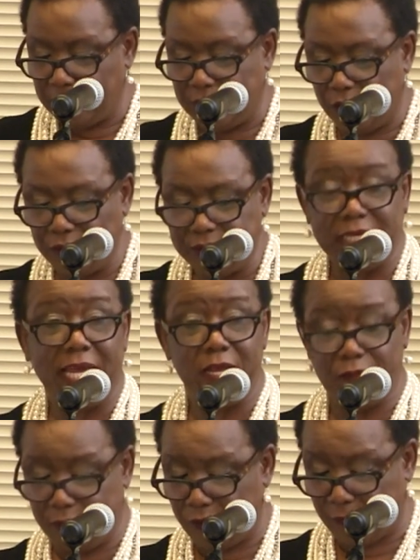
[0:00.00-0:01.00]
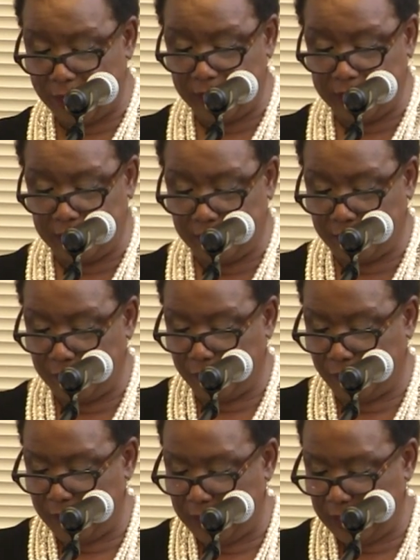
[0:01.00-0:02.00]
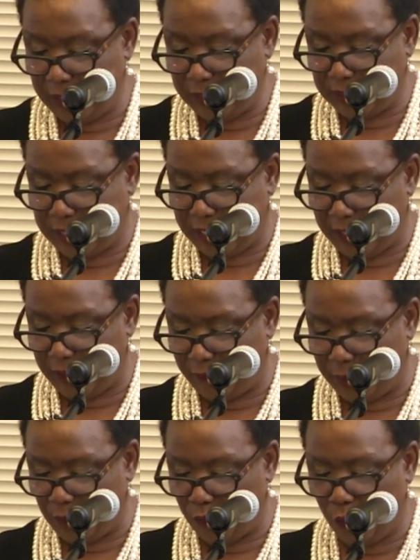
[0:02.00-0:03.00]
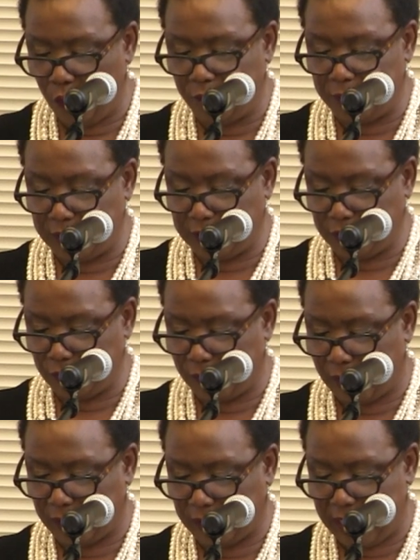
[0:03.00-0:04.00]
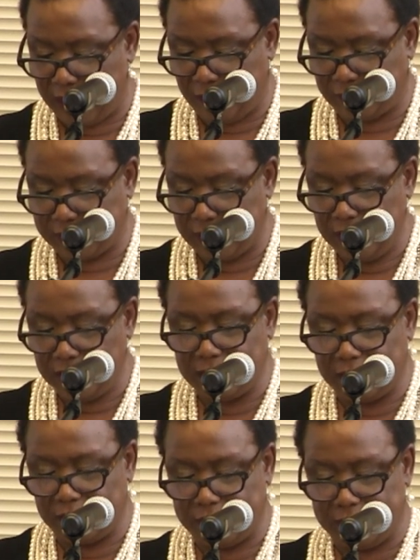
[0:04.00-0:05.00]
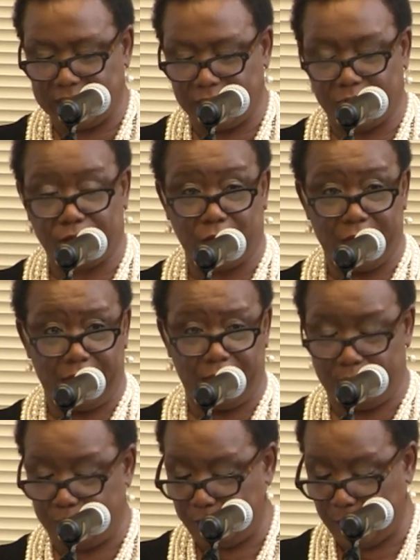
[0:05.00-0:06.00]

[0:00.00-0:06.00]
Don't take for granted the things that have been woven into our lives, such as a friend.